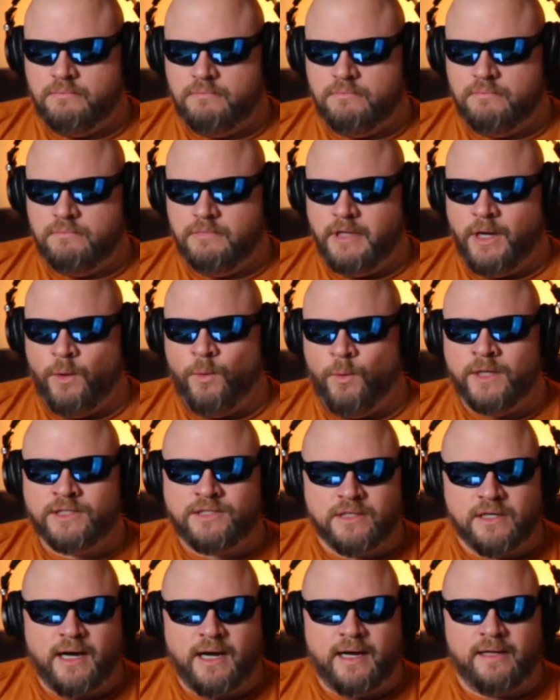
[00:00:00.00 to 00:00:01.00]
They went to
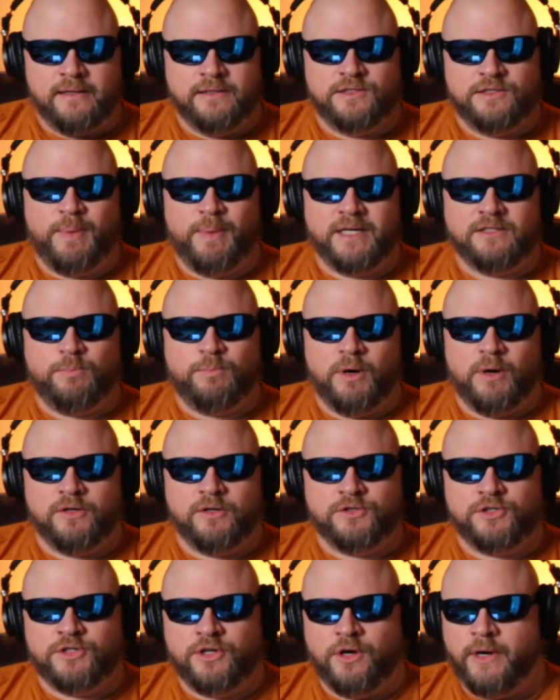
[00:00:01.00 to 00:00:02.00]
the college baseball
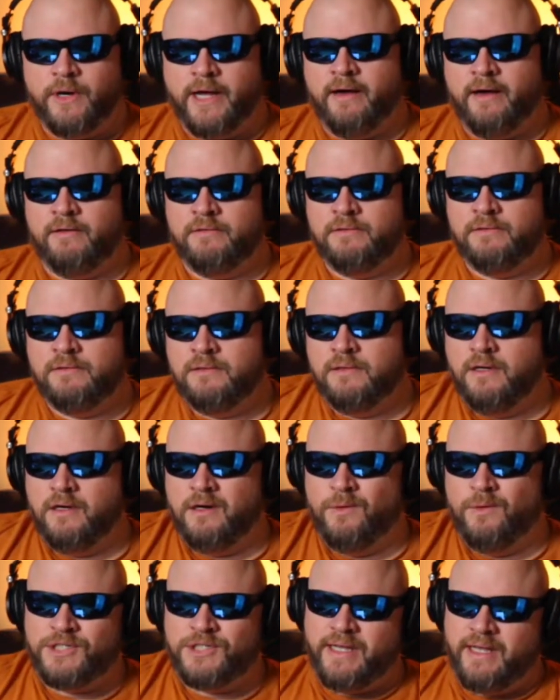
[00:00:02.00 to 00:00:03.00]
showdown,
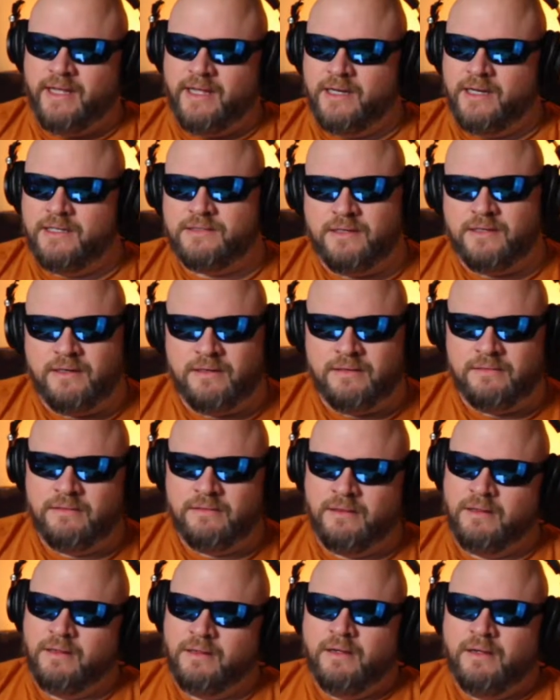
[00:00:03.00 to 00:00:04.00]
which again
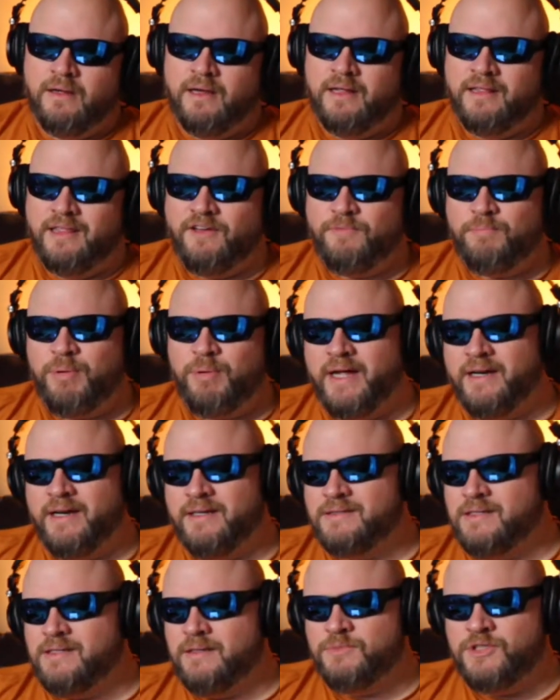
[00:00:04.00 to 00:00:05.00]
they've played in
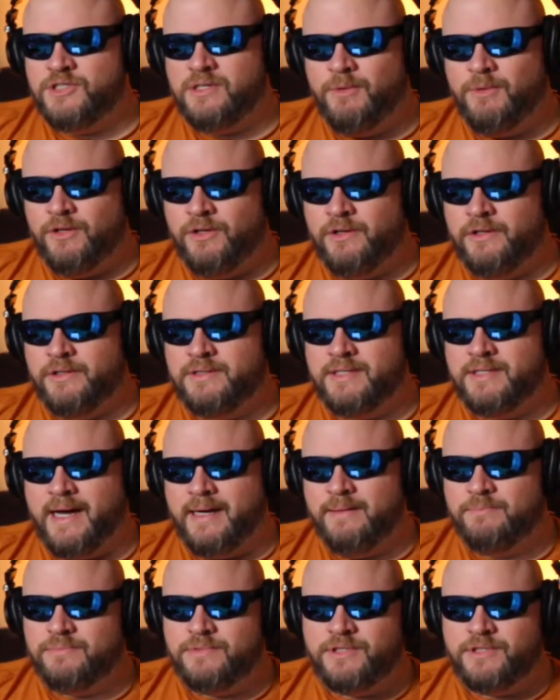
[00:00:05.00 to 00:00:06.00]
some similar
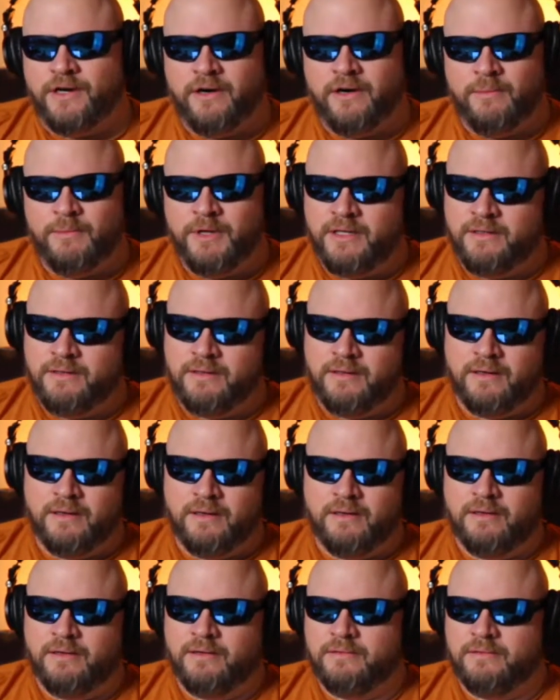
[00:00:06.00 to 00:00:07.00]
type tournament,
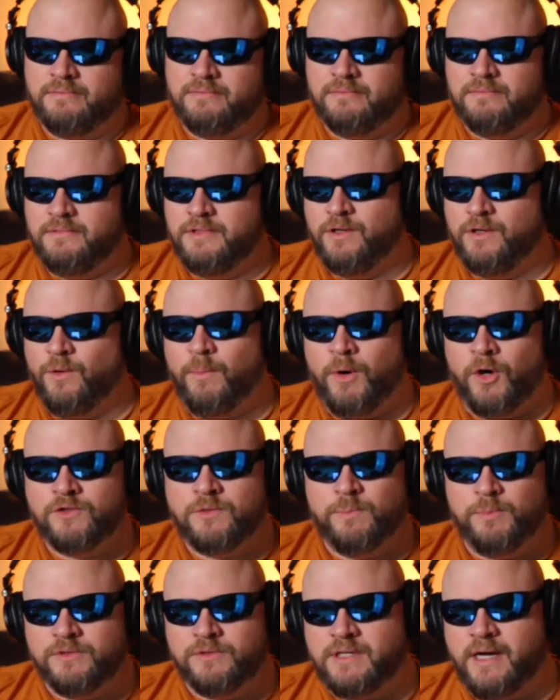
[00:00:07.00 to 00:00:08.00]

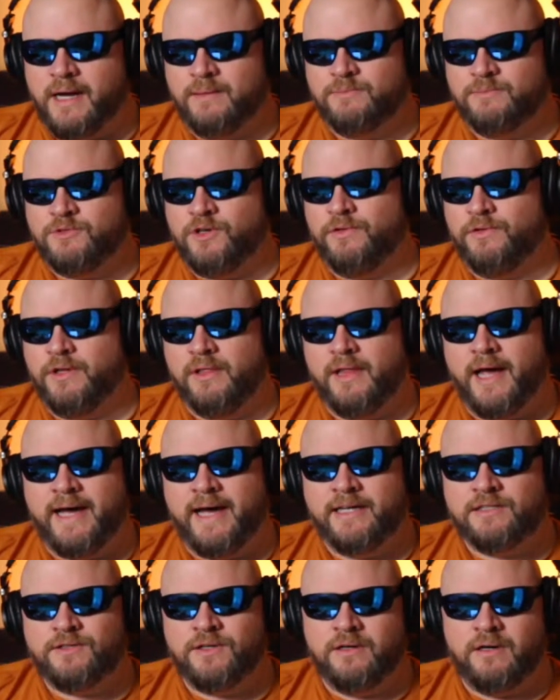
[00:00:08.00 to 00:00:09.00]
multiple times over the
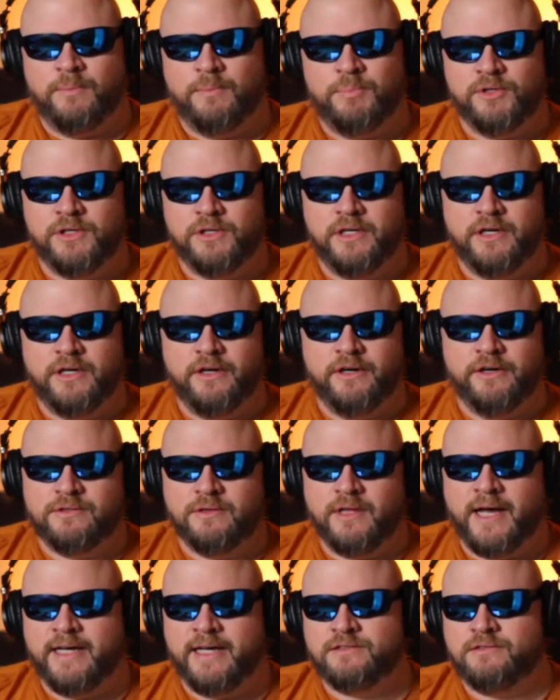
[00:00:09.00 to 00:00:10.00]
last couple of years,
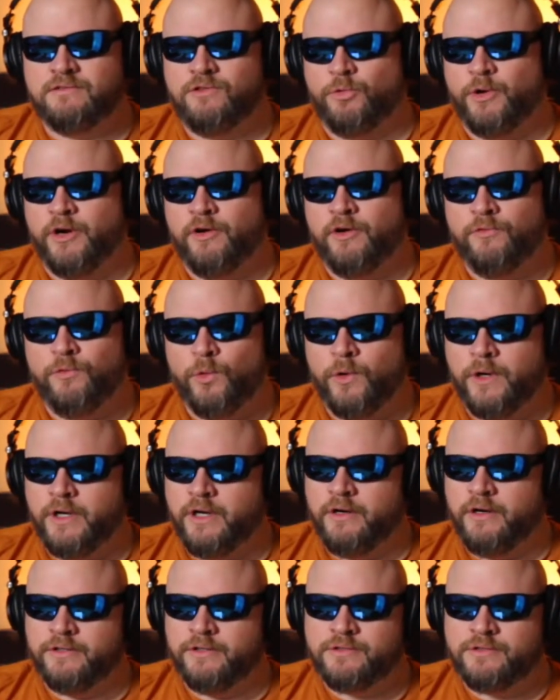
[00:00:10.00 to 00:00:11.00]
last 3 or 4
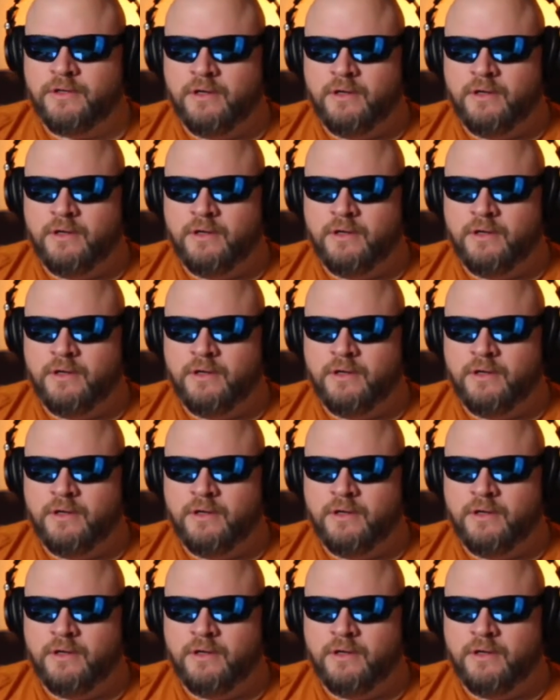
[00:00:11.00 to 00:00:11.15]
years.